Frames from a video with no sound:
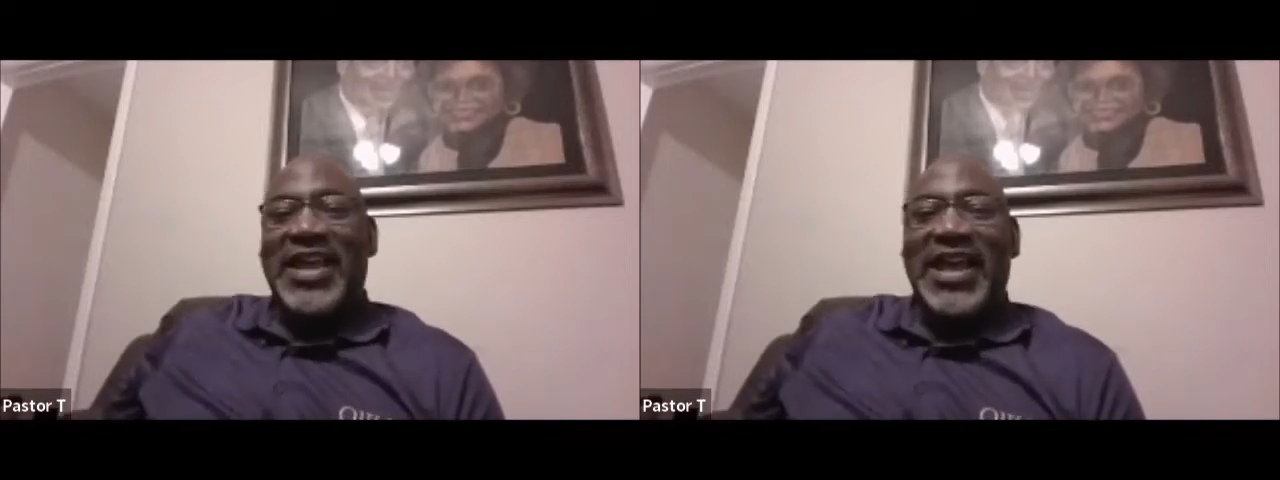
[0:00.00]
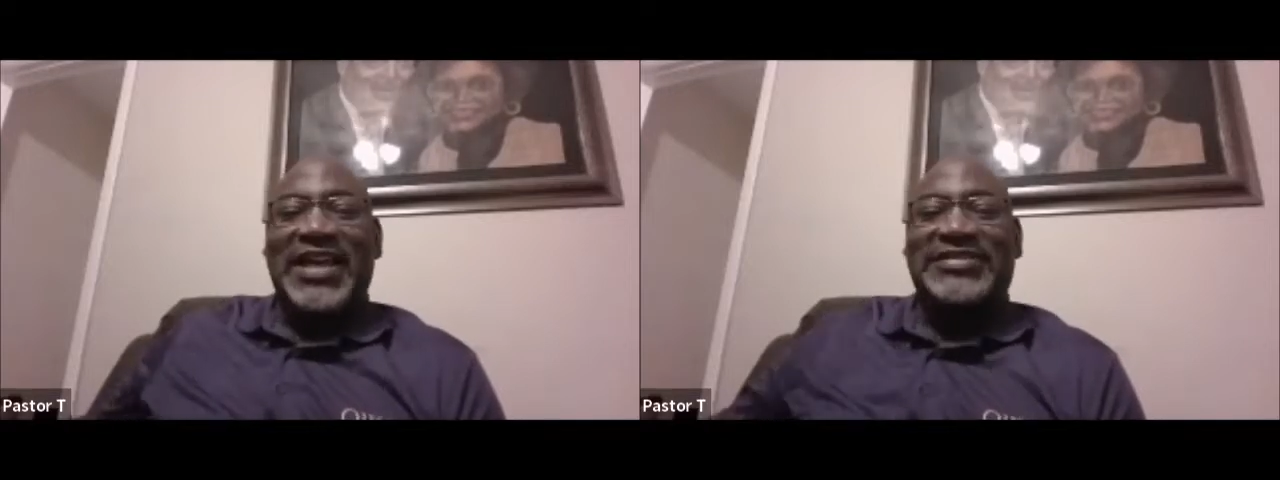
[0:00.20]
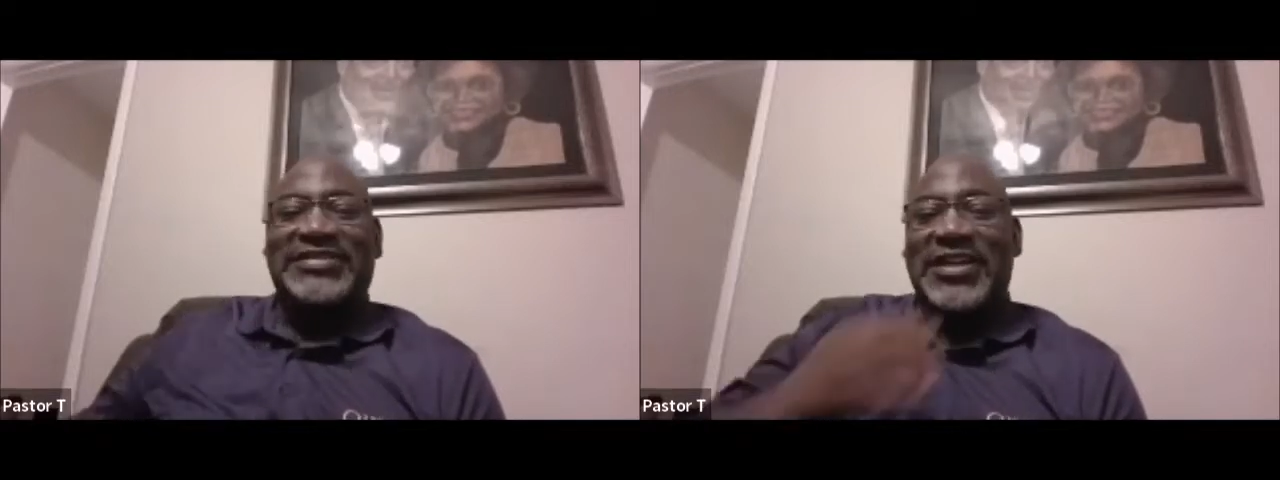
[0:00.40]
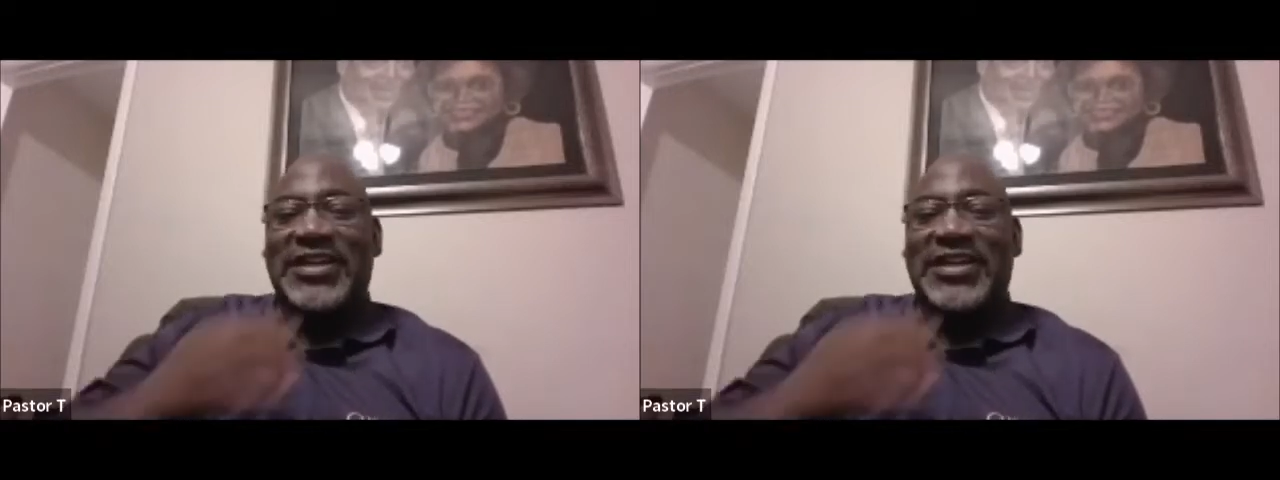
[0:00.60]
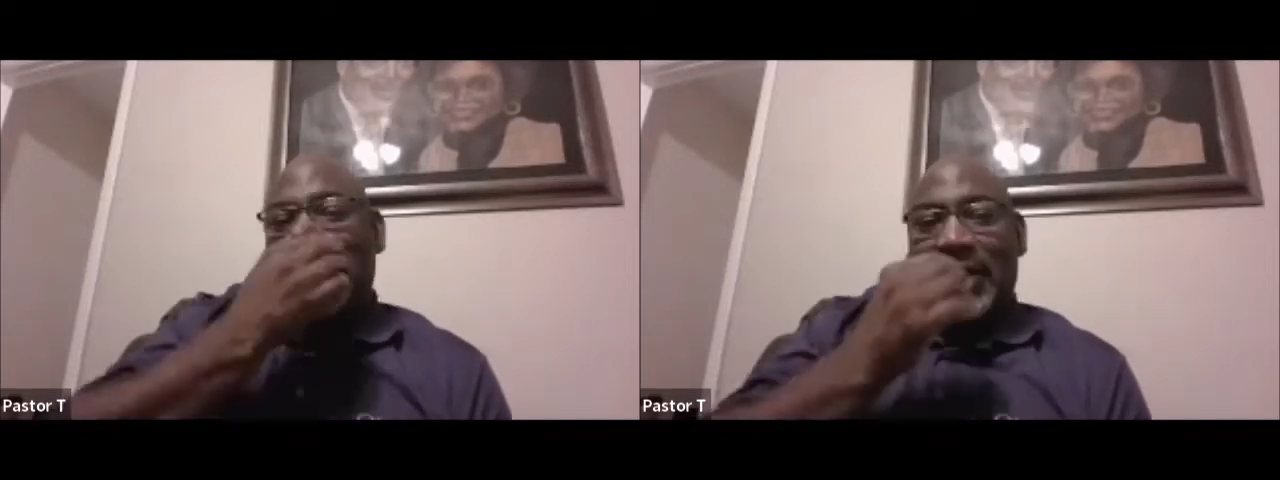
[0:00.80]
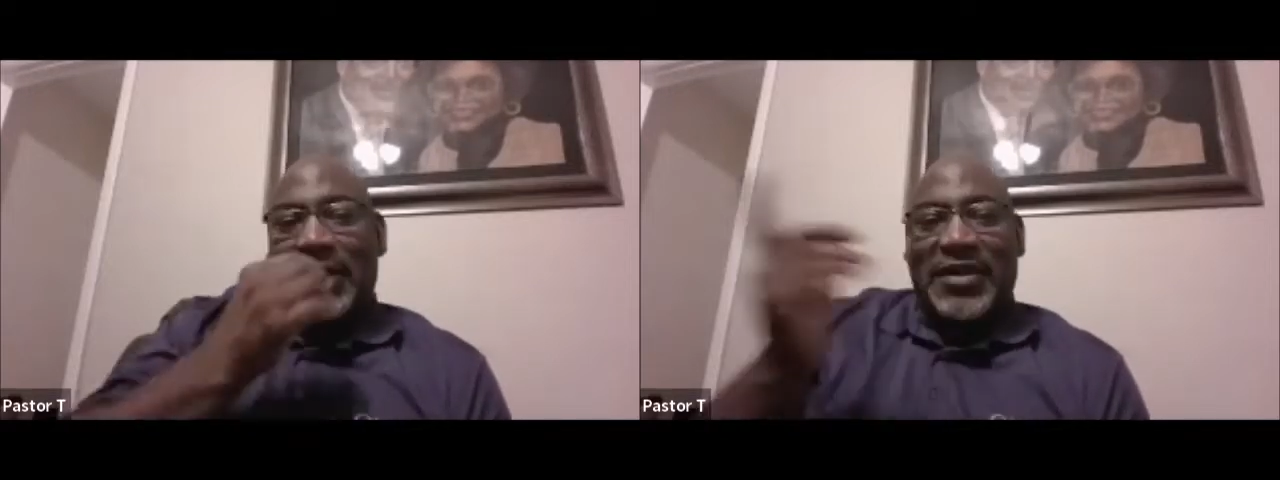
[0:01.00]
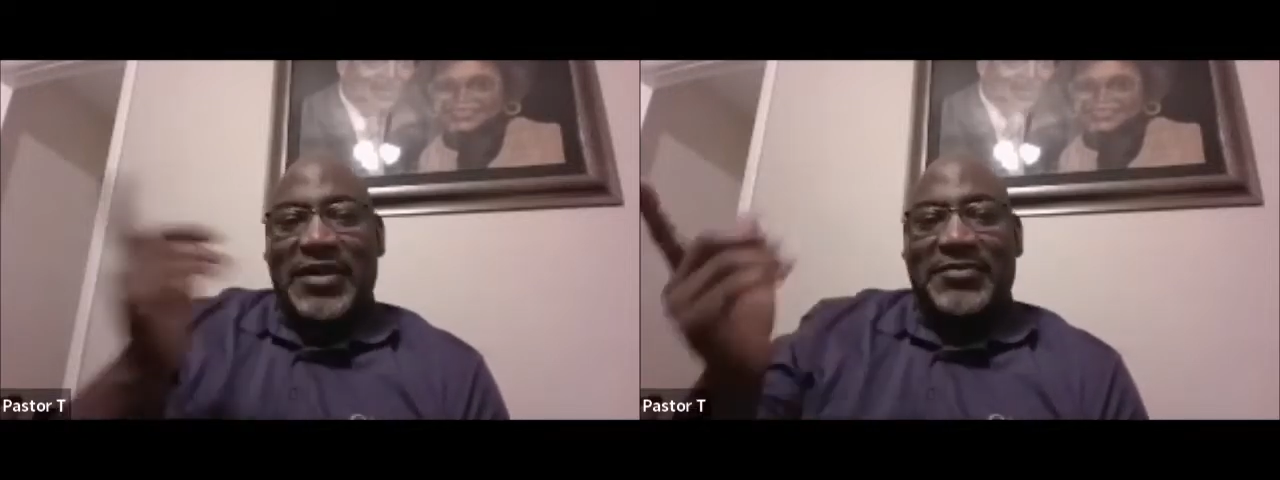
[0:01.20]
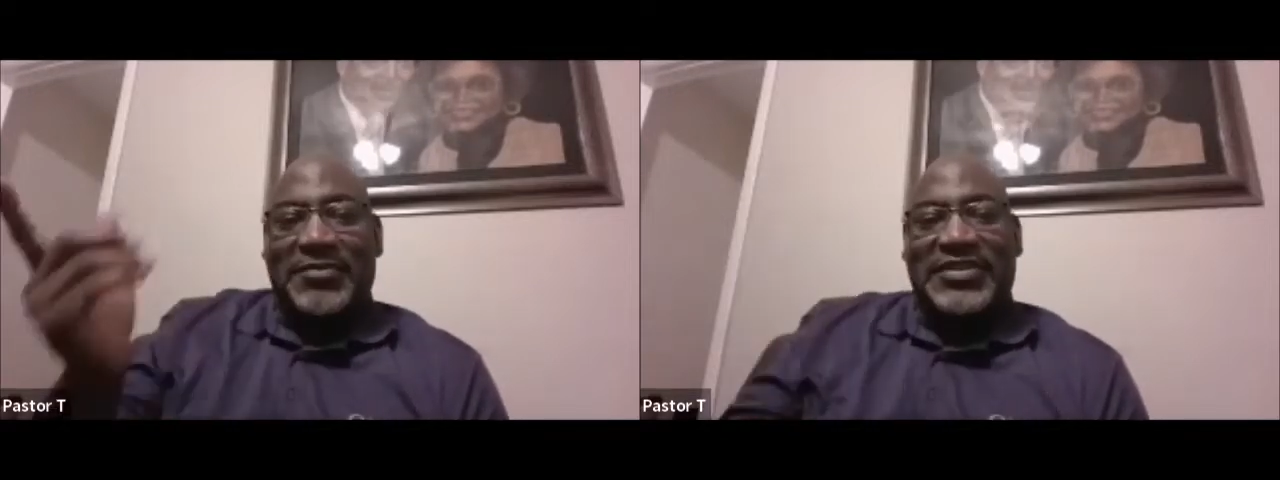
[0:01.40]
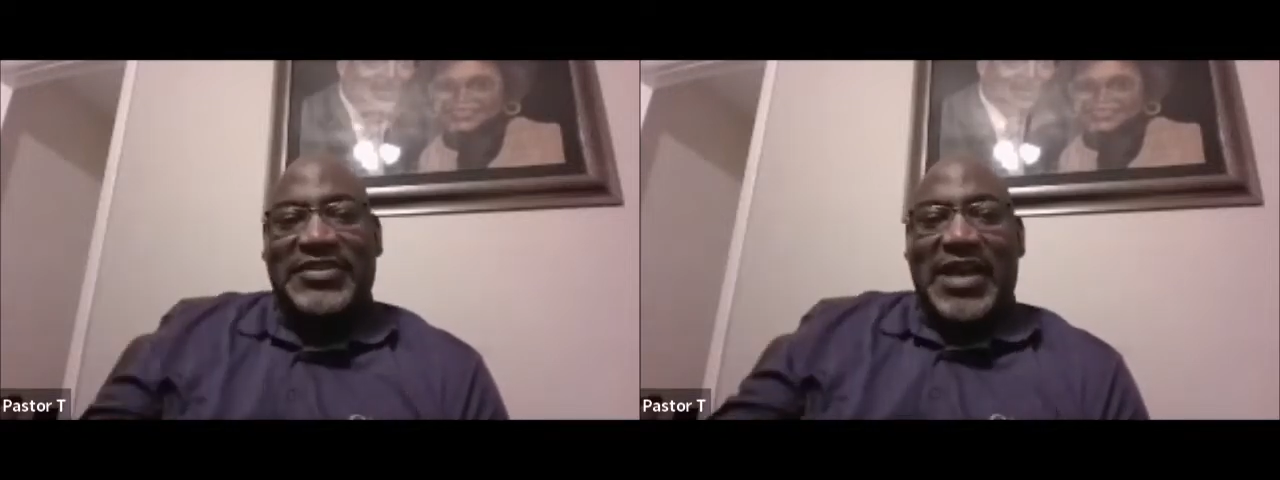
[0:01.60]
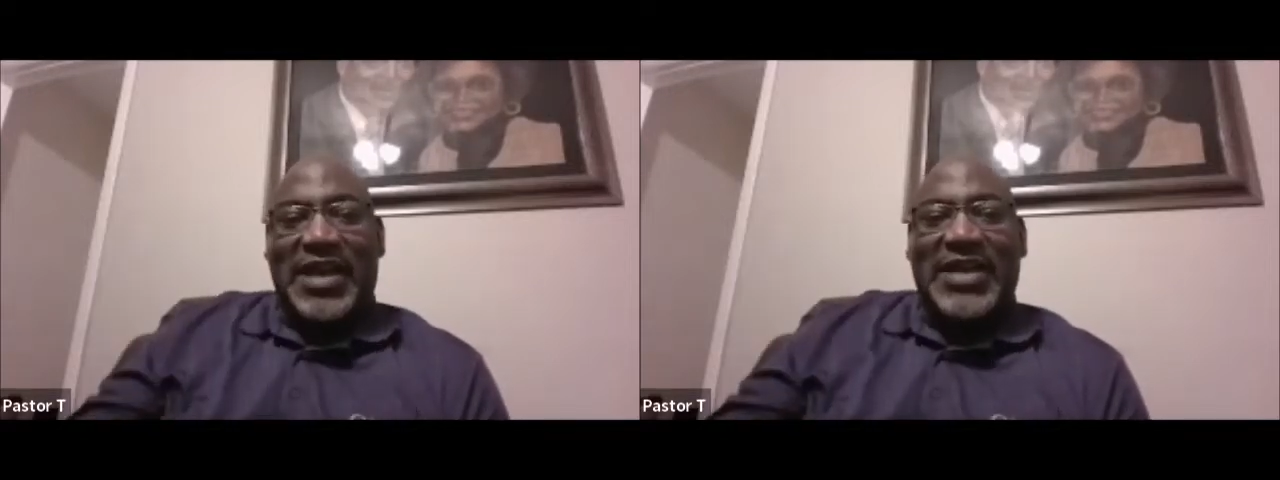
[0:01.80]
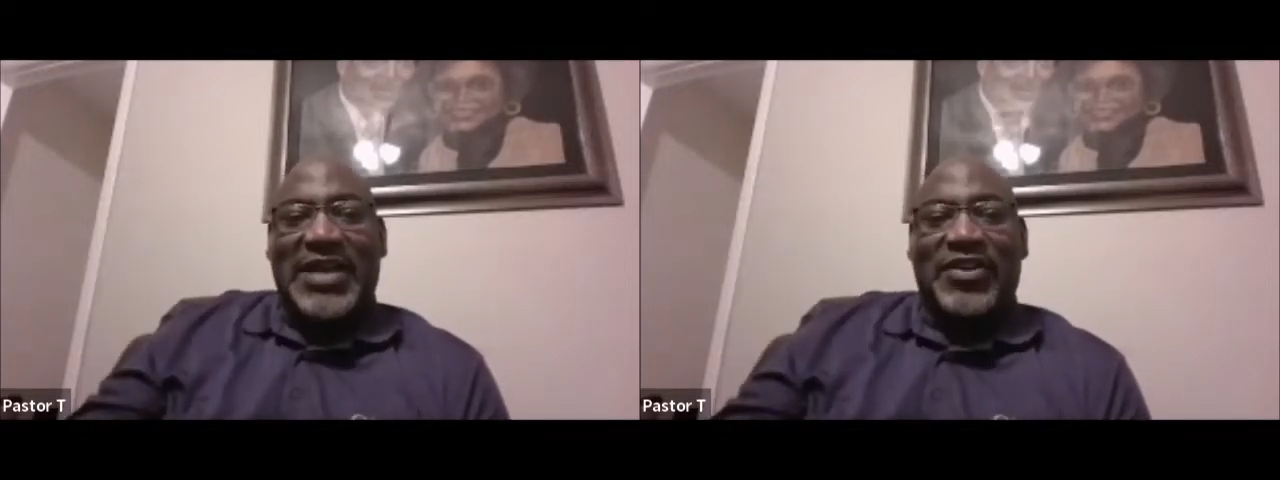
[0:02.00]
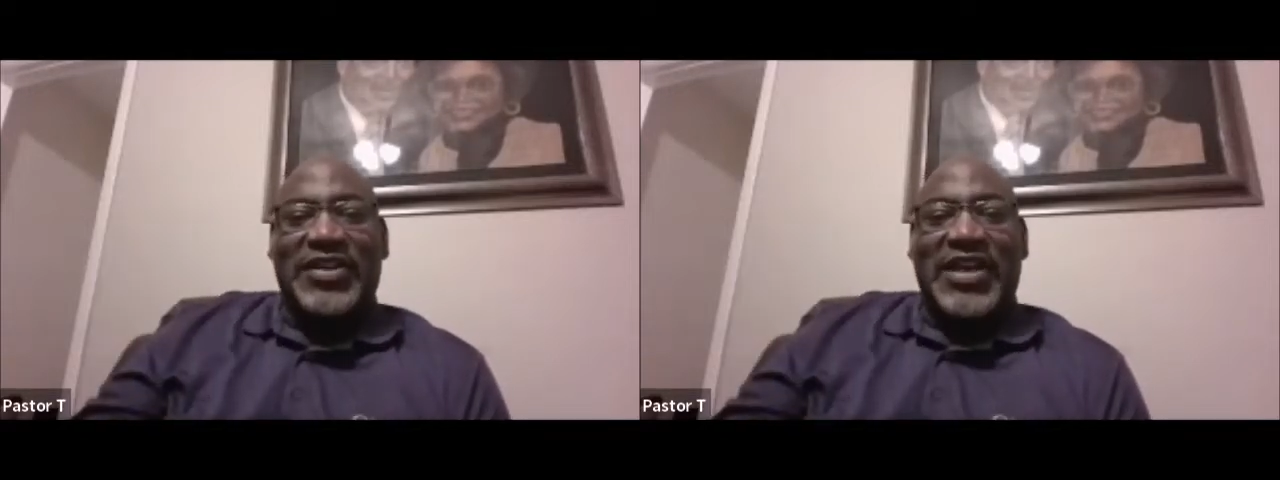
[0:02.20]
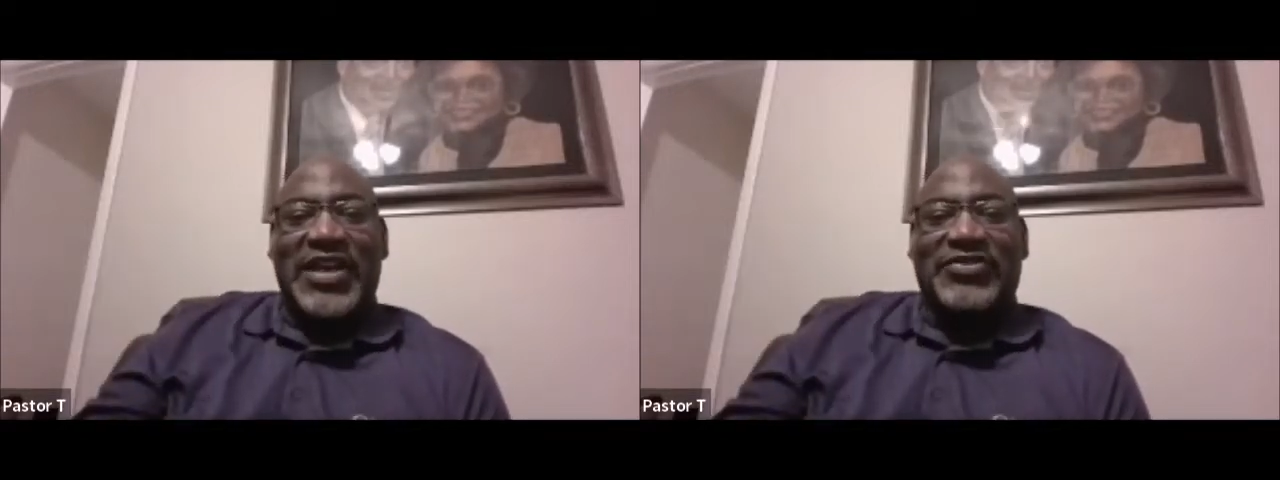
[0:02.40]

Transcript: I got stuck at the um, stoplight over here.